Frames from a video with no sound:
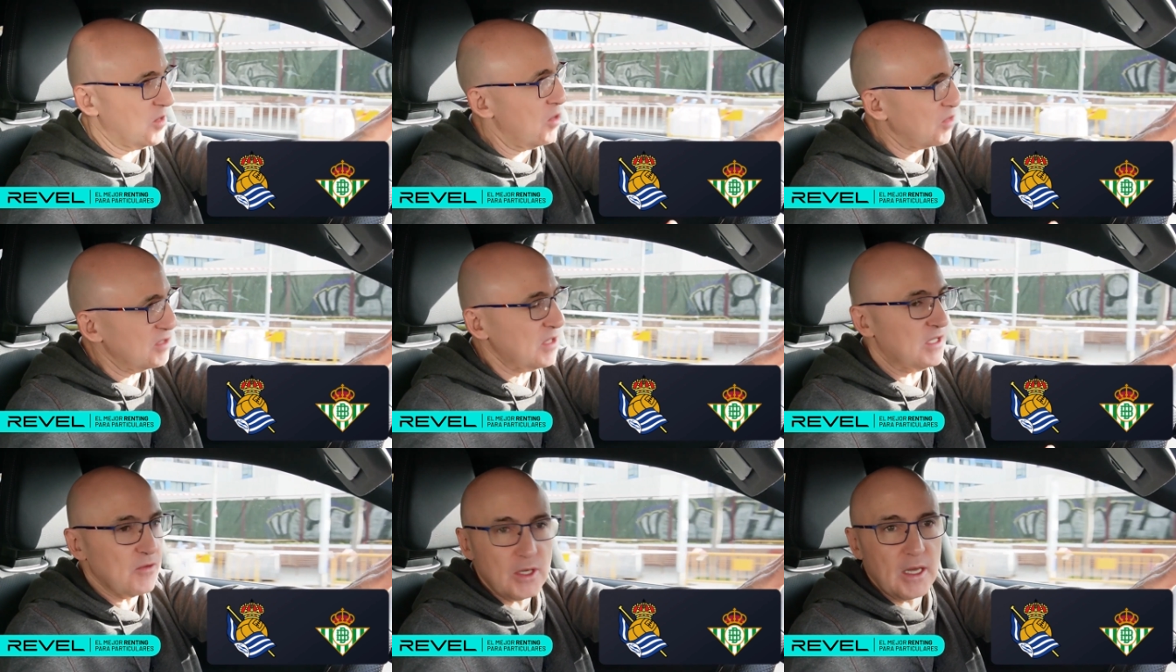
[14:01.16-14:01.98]
also
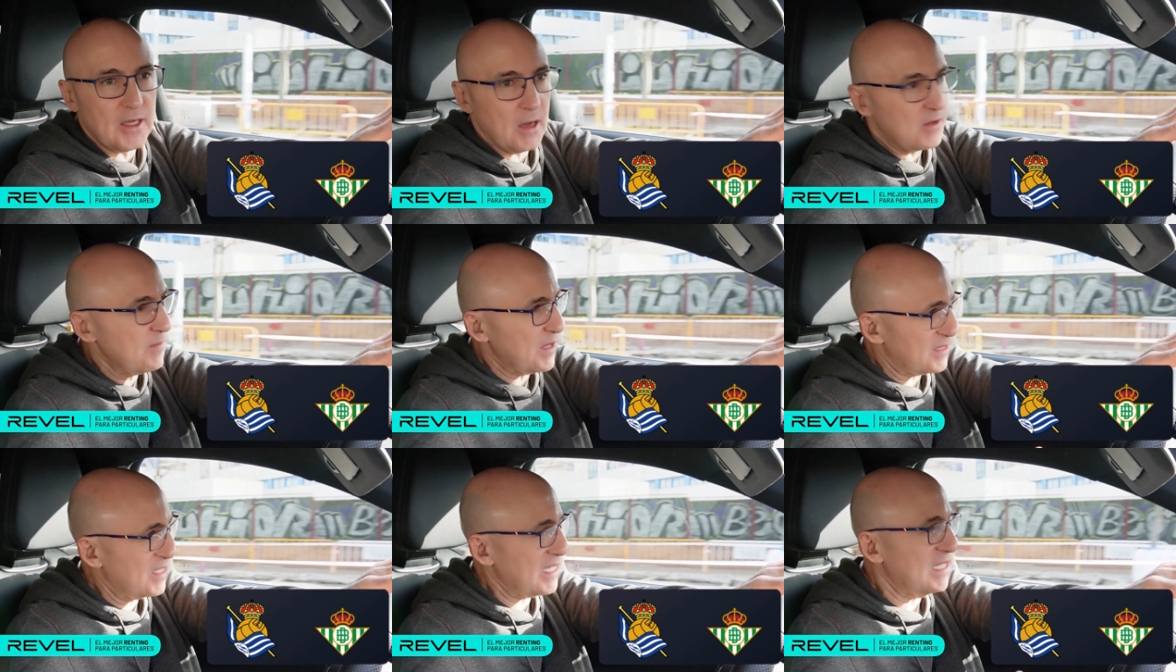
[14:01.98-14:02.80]
suffered at times, but
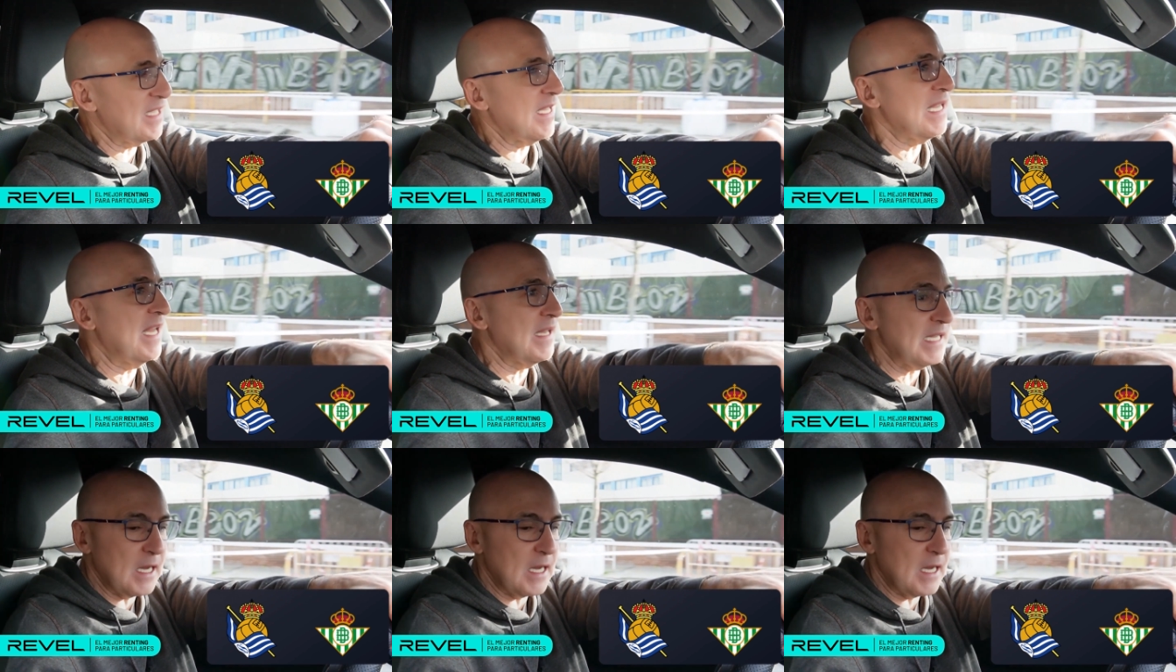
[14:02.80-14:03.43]
ended